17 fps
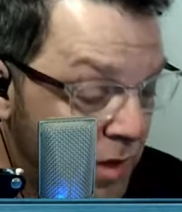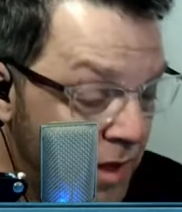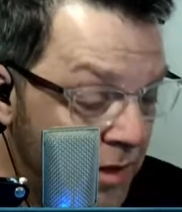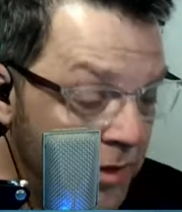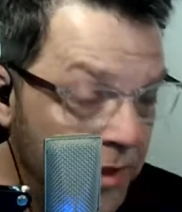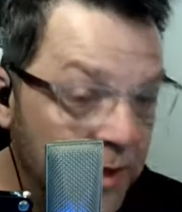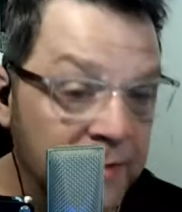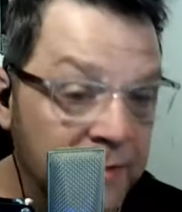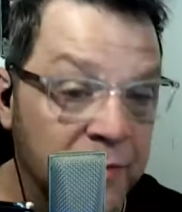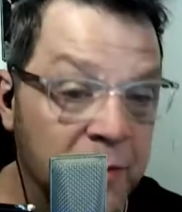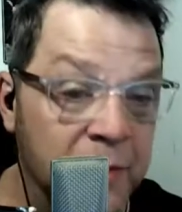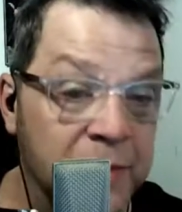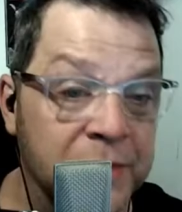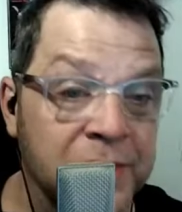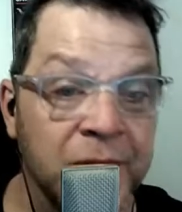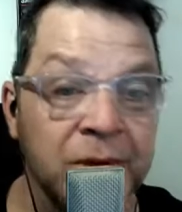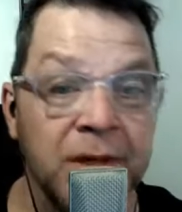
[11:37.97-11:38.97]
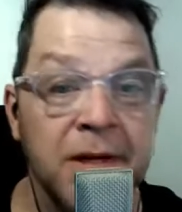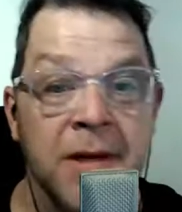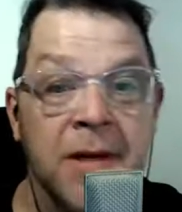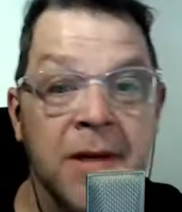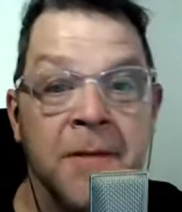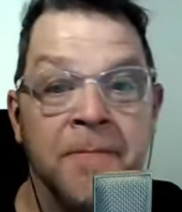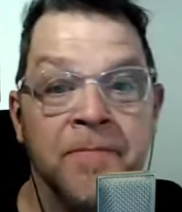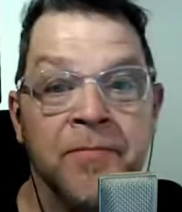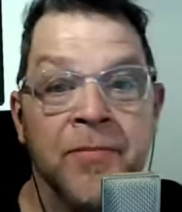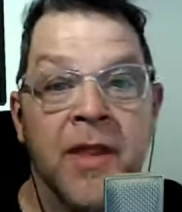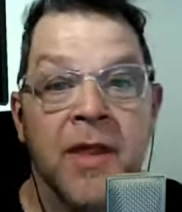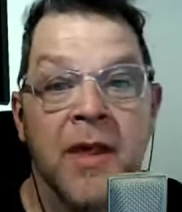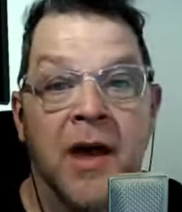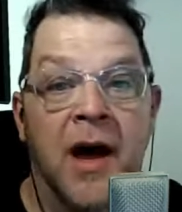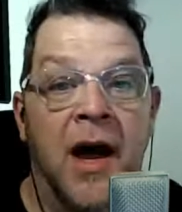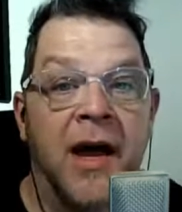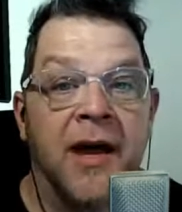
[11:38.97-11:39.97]
Looking forward to it.
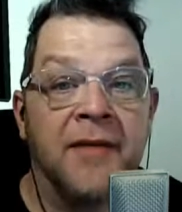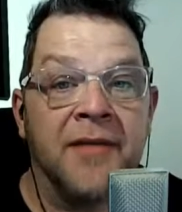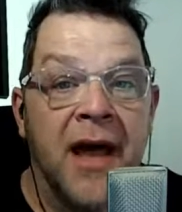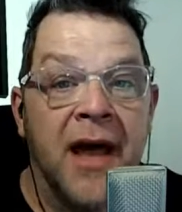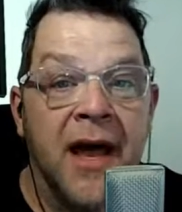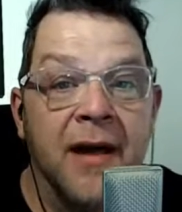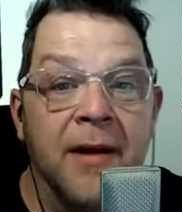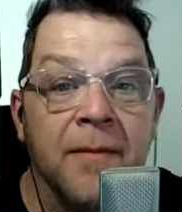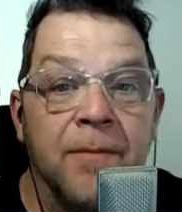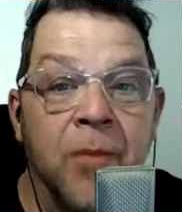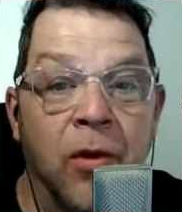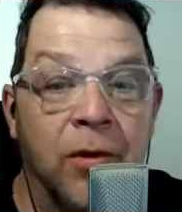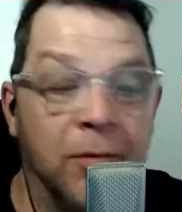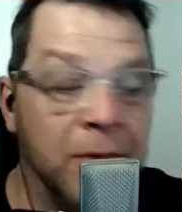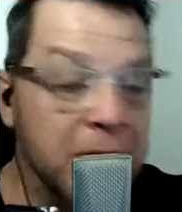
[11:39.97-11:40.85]
I have had Port